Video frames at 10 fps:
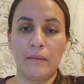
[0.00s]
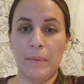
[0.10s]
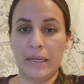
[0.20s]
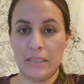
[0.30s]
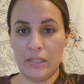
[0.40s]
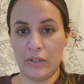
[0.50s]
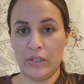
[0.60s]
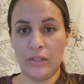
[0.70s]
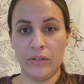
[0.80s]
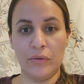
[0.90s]

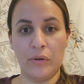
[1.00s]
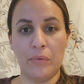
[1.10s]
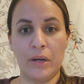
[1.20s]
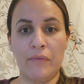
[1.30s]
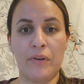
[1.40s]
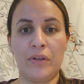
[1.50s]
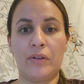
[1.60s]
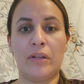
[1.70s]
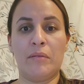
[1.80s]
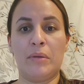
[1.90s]
bacteria or whatever
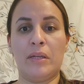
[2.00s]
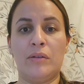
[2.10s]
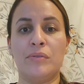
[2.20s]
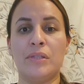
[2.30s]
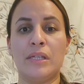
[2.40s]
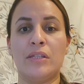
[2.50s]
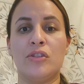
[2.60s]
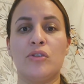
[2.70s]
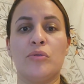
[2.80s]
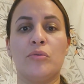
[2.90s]
you're going to be using
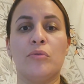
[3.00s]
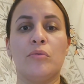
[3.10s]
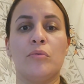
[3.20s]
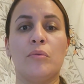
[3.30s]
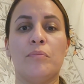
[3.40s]
to